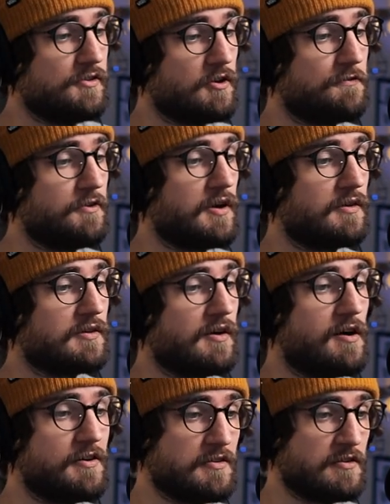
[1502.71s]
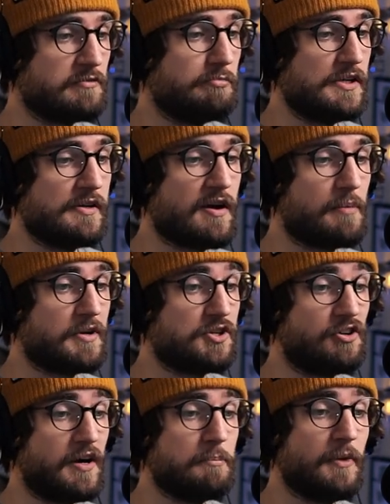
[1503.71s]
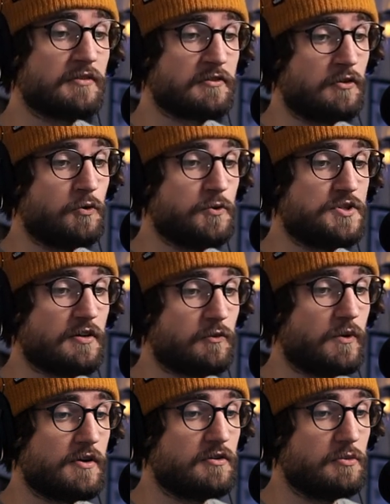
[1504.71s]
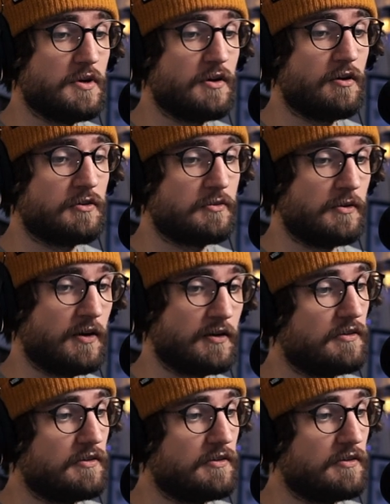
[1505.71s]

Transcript: Don't forget the Guardians beating up a giant monster who just wanted to be an astronaut.